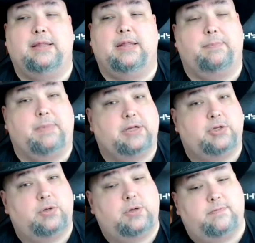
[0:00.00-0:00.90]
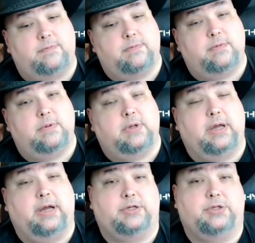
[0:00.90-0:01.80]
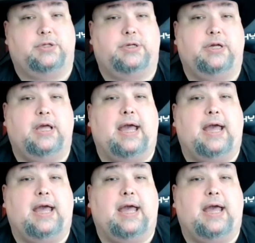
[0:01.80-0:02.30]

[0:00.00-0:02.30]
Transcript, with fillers: than I might should have, actually.